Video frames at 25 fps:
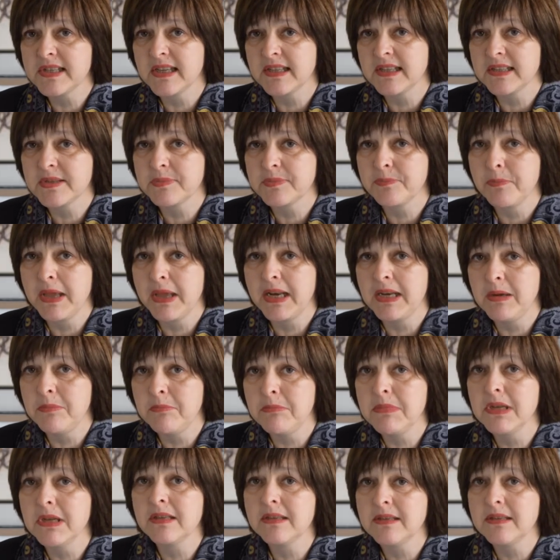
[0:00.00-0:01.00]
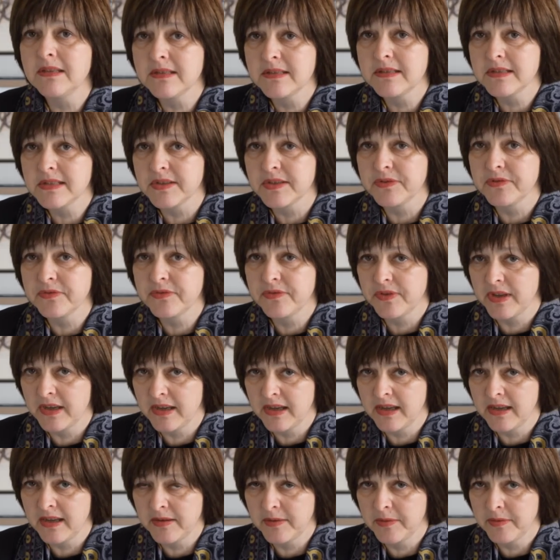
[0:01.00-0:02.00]
That's many millions of
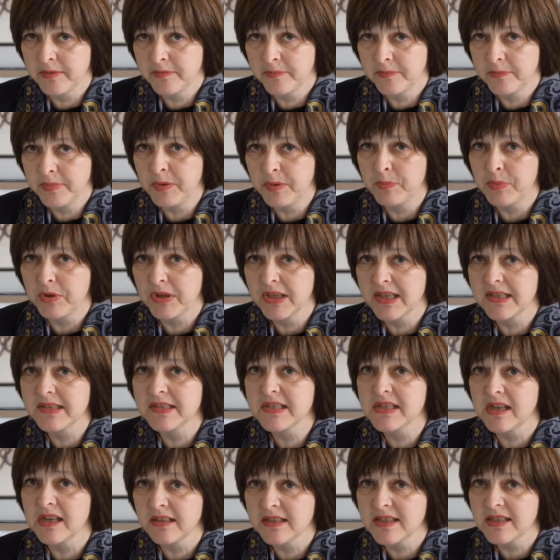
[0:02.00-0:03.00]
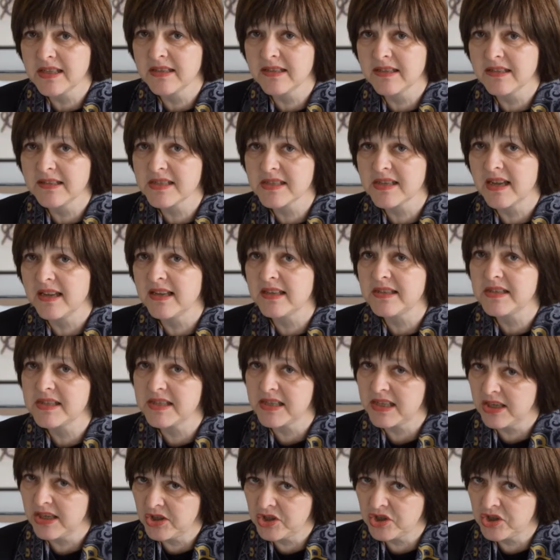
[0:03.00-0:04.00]
uh, people consulting the
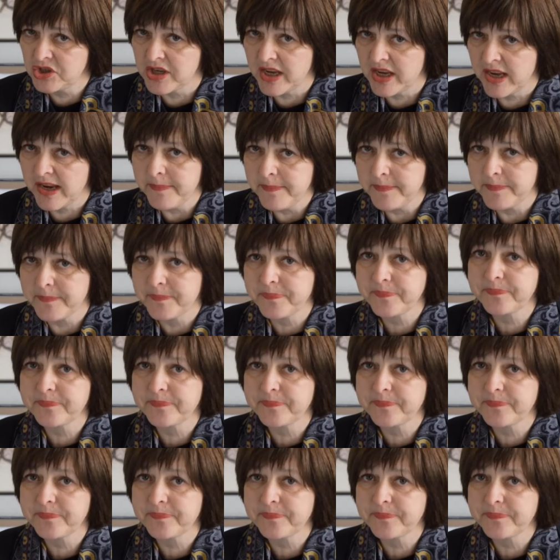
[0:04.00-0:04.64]
sites each day.